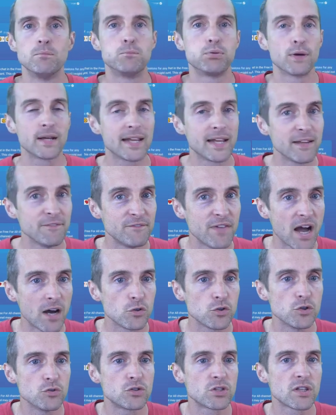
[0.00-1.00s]
bringing
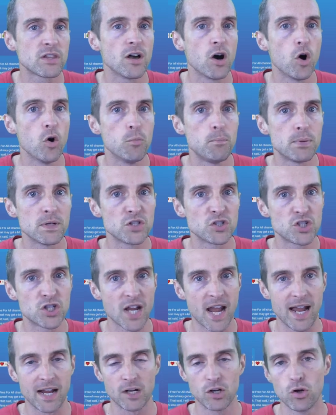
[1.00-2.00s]
value to the open
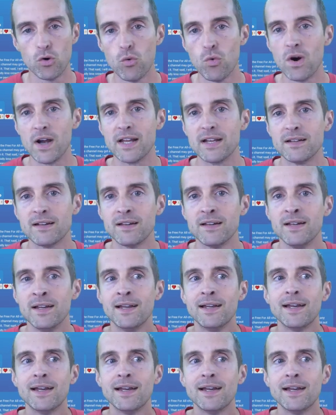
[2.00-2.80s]
chat coin.